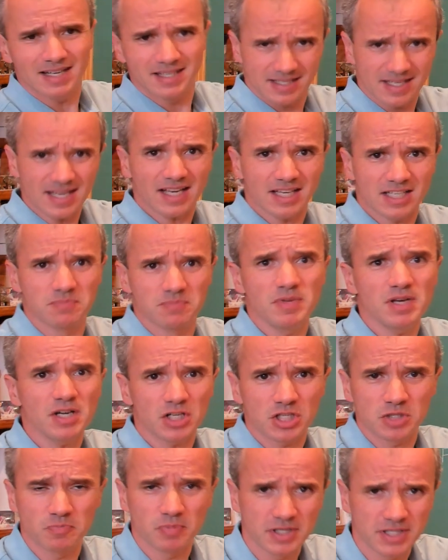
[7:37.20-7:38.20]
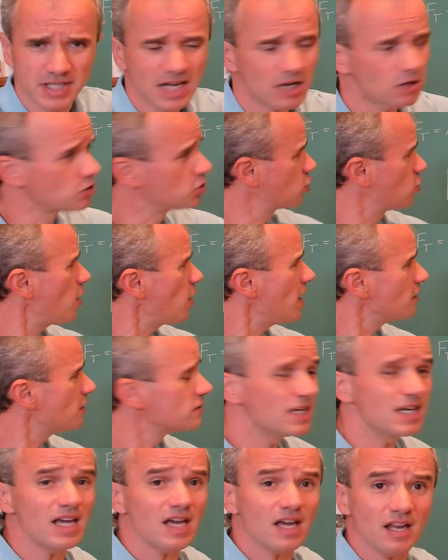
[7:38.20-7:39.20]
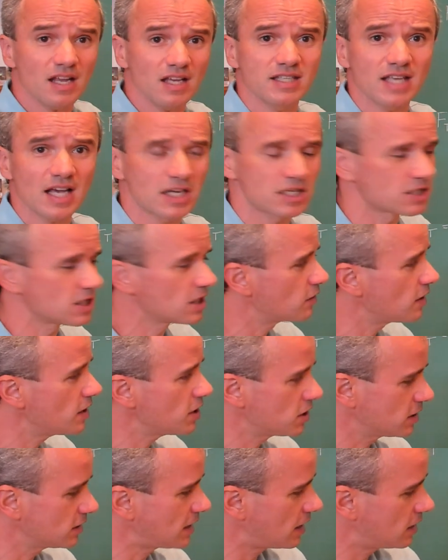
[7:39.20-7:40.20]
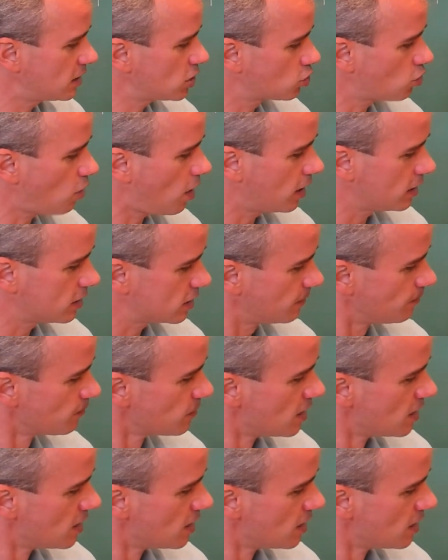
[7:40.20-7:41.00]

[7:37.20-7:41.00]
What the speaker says: 6 meters per second squared, it is the acceleration that this rocket